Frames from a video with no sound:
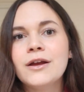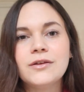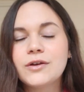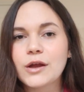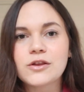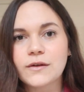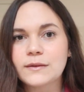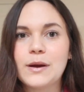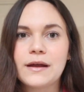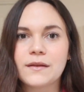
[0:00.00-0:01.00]
you can
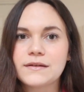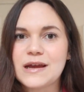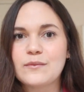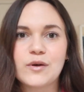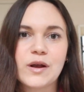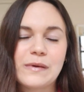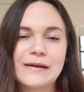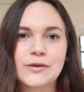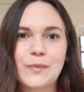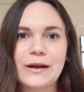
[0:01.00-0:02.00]
just put another temporary
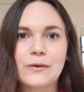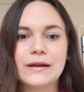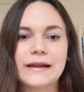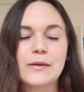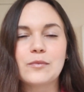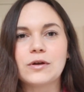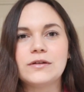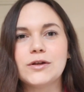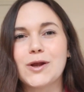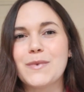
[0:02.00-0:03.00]
basal back on again
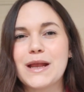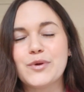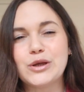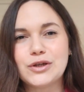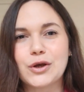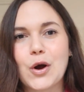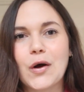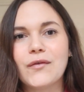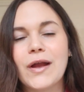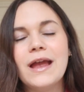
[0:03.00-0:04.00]
because, you know, maybe you took
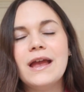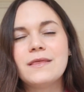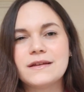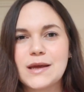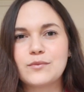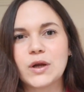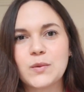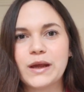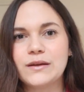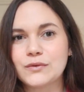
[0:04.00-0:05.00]
off the temporary
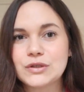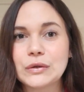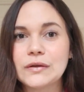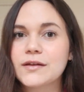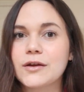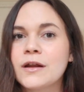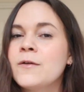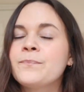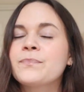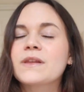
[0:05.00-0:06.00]
basal too soon.
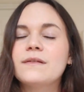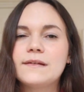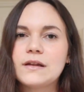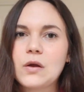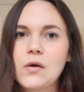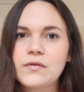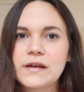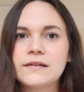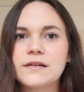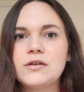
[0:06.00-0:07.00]
There's a lot of
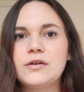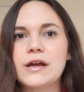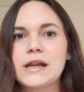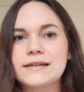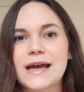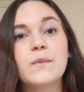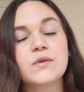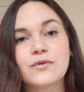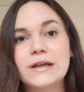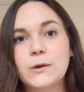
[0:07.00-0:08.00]
things that you can
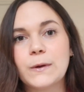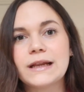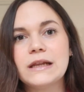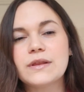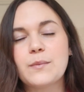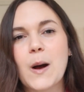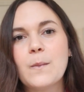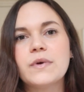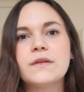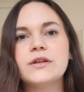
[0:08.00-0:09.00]
adapt really quickly with a
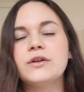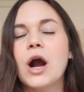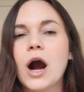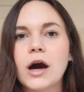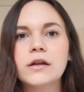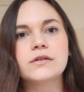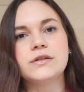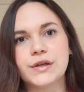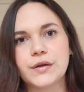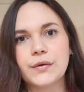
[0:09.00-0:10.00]
pump that you can't
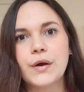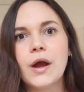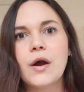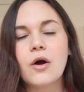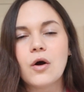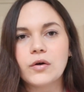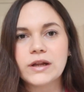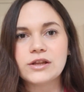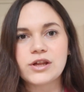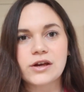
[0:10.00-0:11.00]
do on
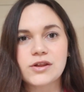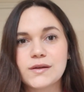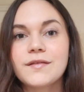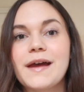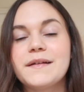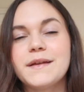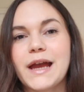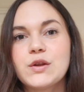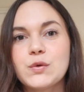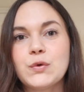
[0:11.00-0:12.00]
injection. So that's the
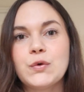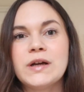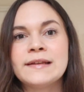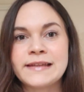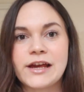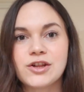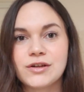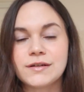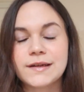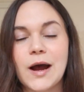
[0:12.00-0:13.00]
actual
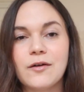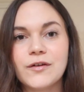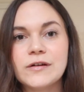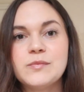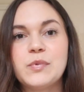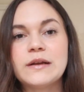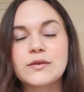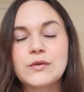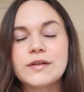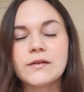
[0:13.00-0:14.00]
session covered, but
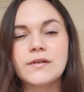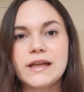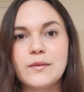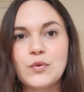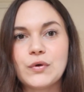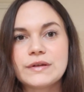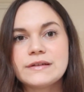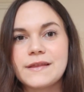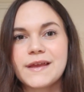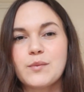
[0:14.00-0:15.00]
it's also really
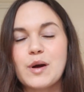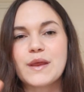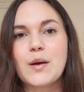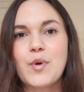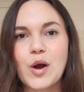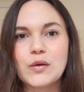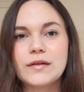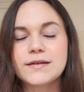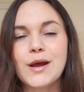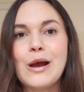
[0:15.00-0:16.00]
important to think about that
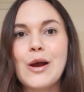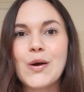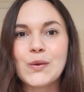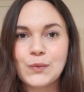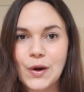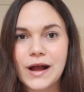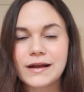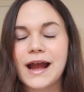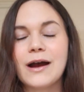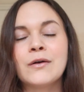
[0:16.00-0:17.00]

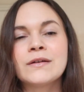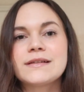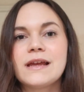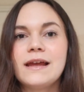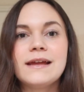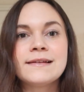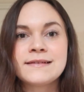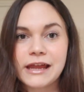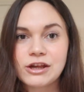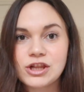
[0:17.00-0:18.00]
post-workout
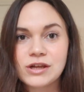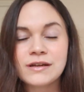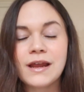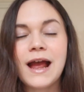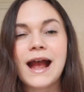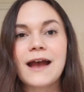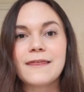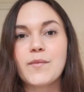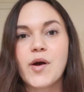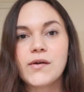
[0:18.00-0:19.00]
section and
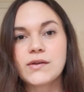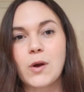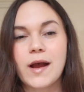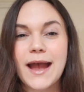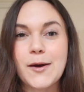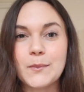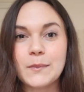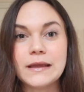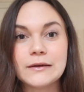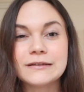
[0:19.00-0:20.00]
that post-workout
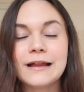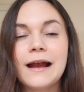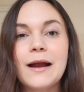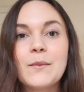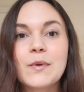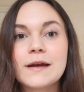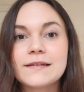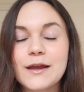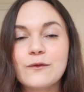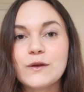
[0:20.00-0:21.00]
meal,
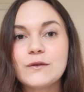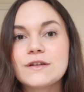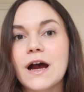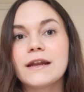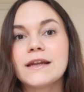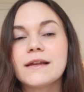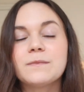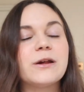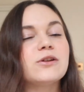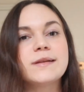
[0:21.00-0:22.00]
because if you've done
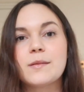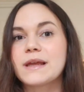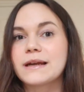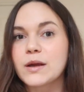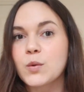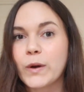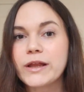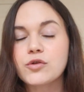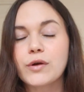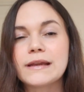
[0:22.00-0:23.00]
especially something like
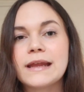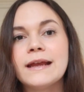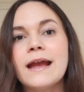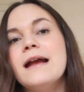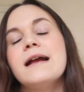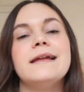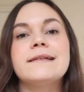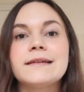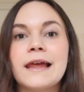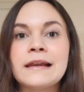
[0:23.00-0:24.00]
weight training,
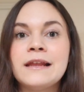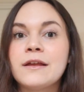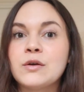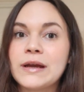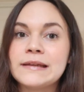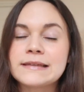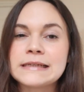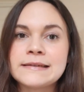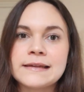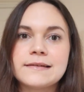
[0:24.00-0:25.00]
it's likely that your
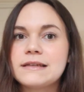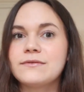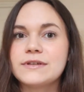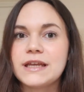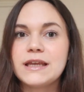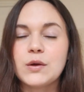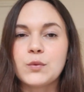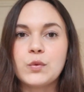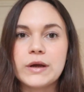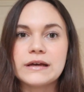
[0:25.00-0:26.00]
insulin sensitivity
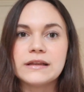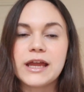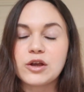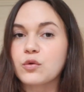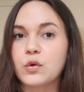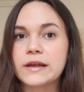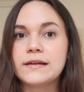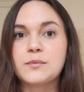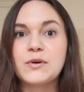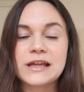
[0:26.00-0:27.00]
will
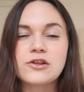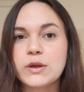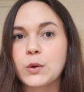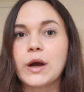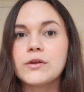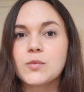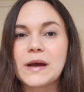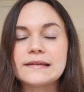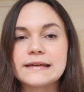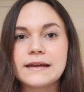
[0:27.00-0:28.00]
increase potentially quite
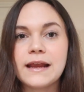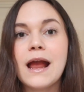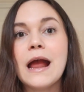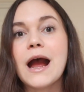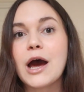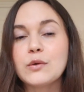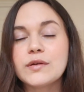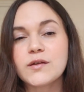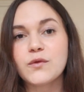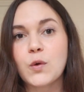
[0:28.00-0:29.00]
dramatically, and
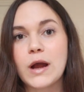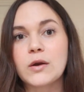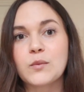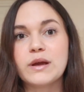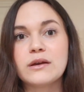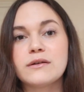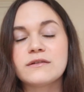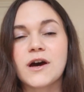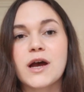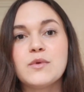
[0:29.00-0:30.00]
also for quite a long period
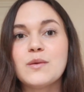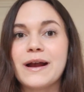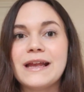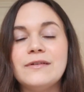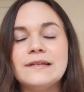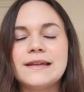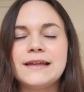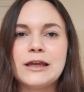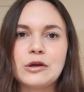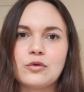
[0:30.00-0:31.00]
of time you might even
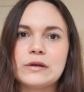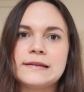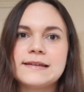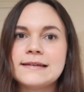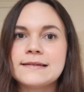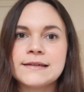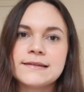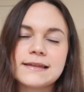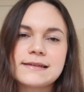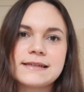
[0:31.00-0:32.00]
see increased
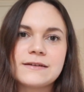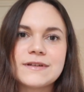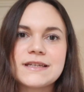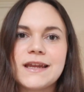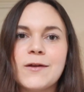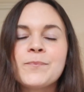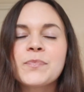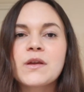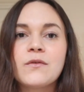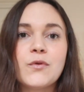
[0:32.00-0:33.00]
insulin sensitivity
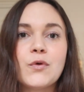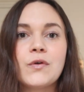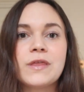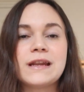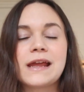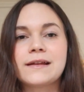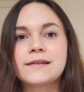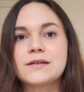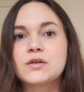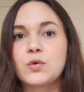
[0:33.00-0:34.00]
for the
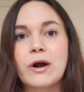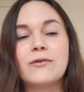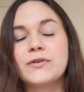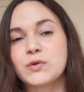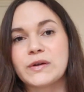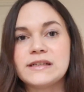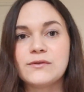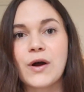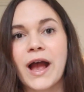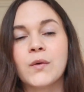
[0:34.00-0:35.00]
next twelve to
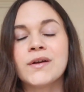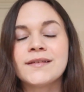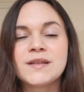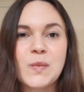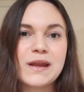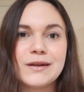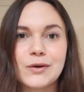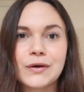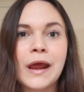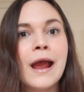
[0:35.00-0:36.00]
twenty-four hours, depending
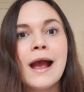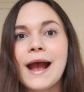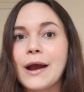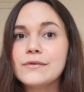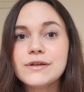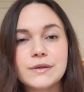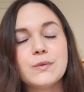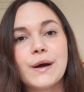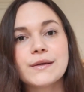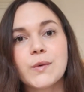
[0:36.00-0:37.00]
on how new
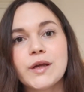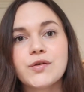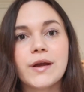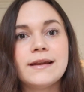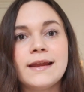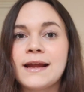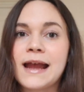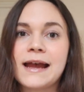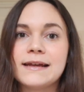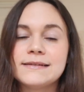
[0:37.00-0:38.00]
you are to weight training
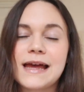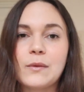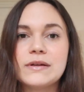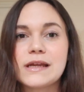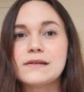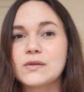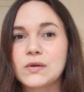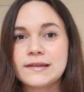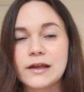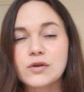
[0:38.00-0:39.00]
and how intense
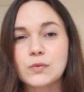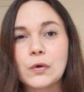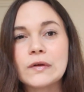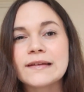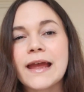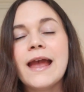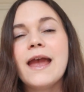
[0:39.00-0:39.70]
your session was.